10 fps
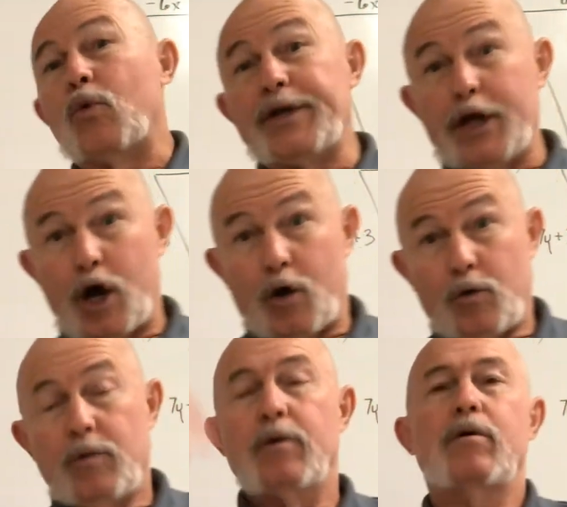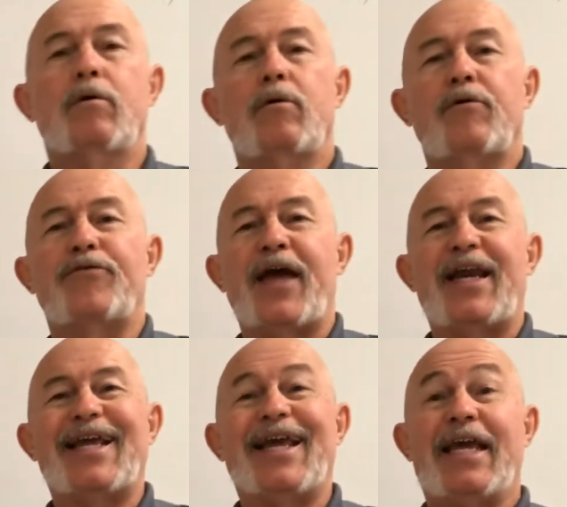We know
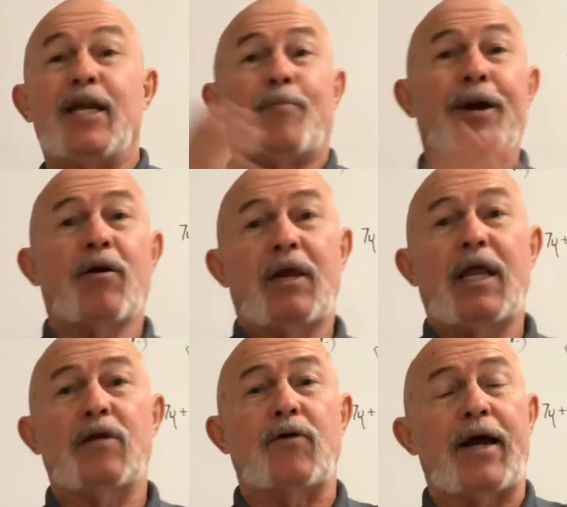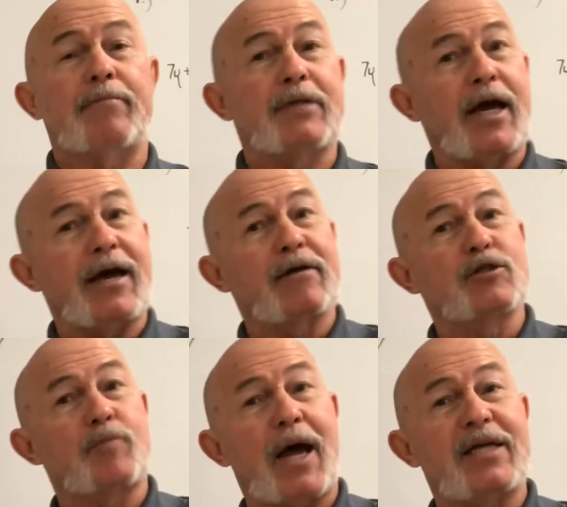that in a parallelogram,
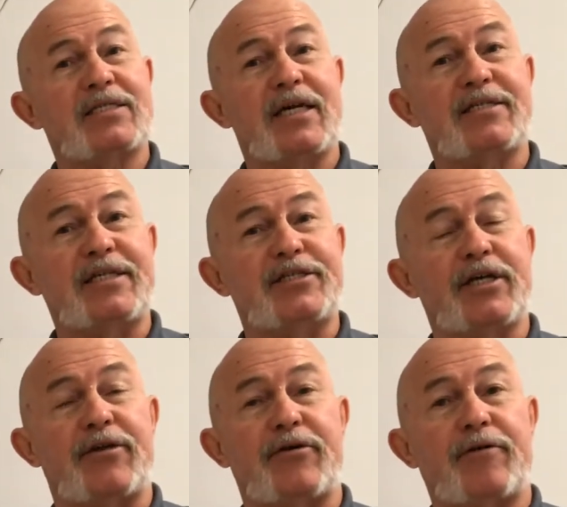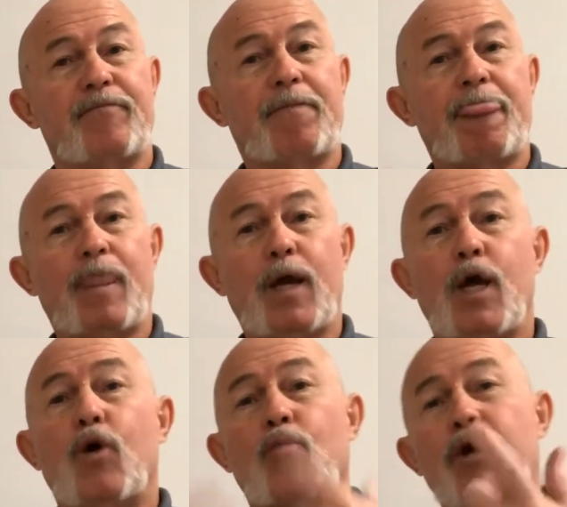diagonals bisect each other.
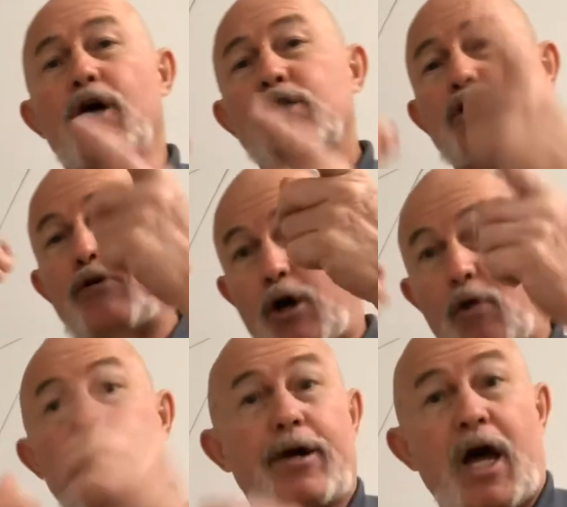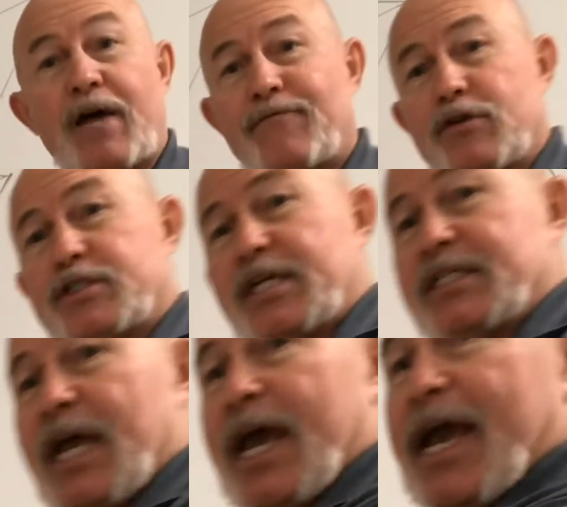We also know the converse
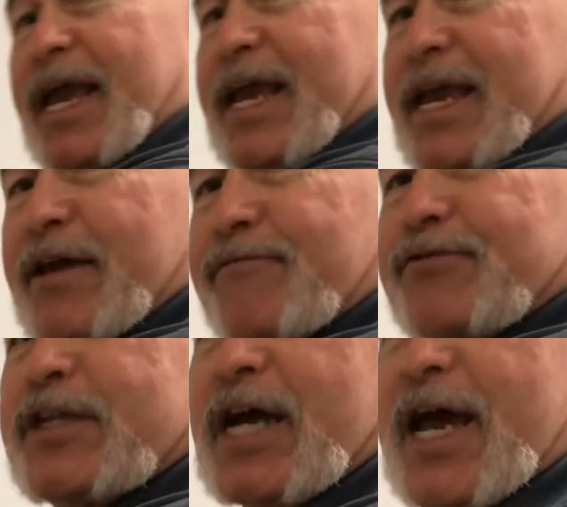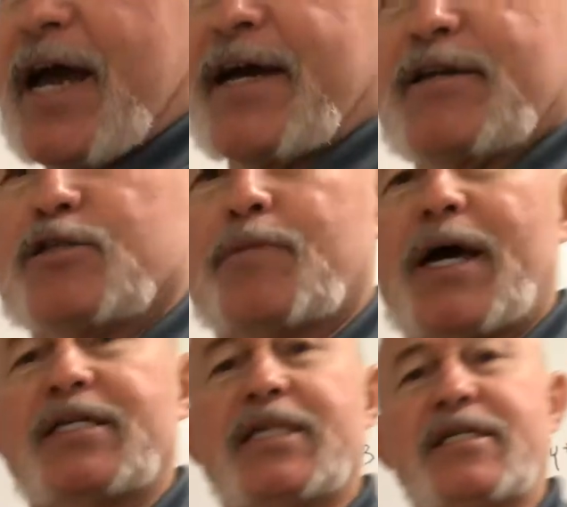says if the diagonals
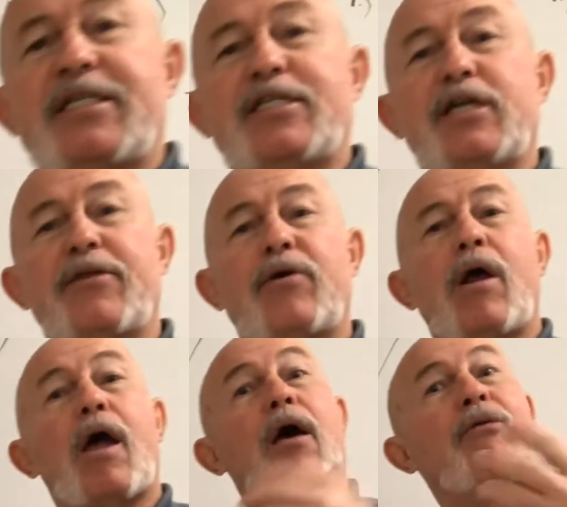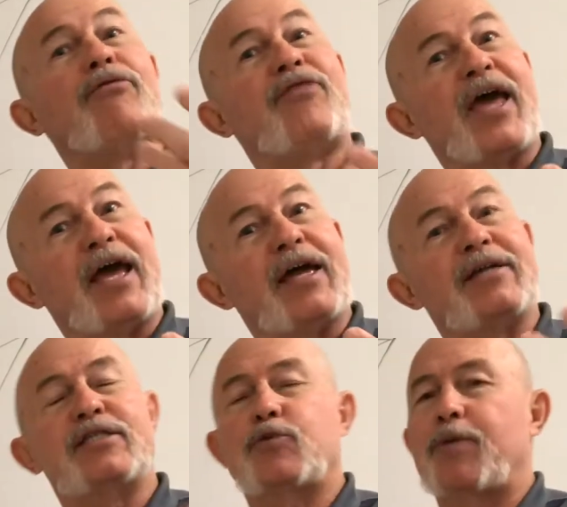bisect each other,
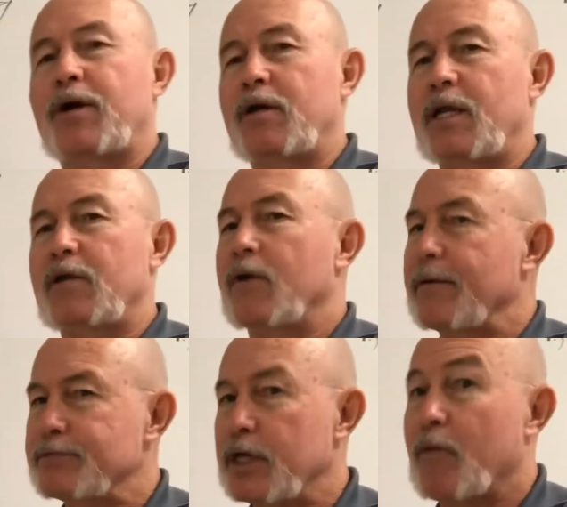then it's a parallelogram.